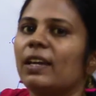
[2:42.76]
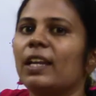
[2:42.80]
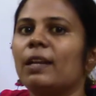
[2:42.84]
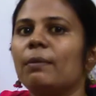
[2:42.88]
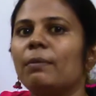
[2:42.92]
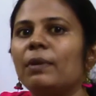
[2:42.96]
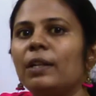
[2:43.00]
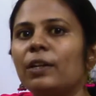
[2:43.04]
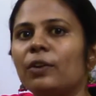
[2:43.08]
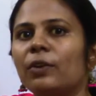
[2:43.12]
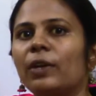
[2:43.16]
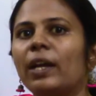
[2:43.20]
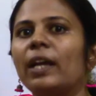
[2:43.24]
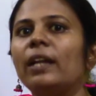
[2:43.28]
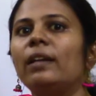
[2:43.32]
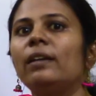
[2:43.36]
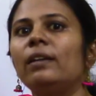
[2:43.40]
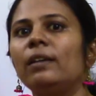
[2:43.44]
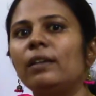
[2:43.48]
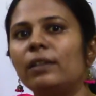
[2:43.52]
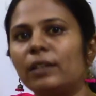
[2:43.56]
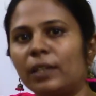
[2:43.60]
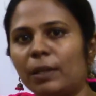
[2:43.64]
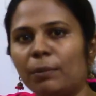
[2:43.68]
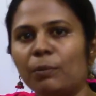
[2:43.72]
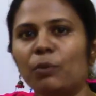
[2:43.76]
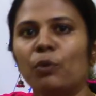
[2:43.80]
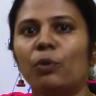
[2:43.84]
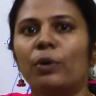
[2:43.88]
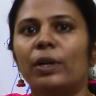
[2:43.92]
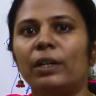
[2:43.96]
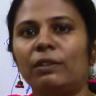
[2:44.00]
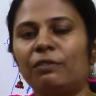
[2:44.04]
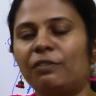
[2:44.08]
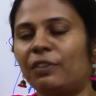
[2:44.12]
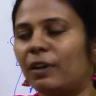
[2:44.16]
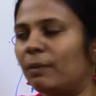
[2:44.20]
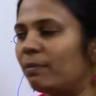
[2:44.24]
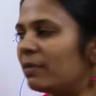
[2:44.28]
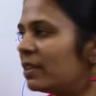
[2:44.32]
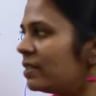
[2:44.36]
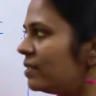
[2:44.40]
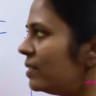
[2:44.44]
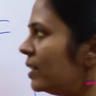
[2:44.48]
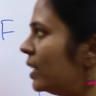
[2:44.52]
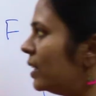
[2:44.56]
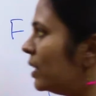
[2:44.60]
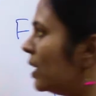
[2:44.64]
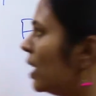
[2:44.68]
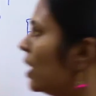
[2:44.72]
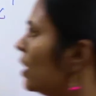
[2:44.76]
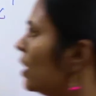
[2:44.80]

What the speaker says: variable, you can remove it from the set.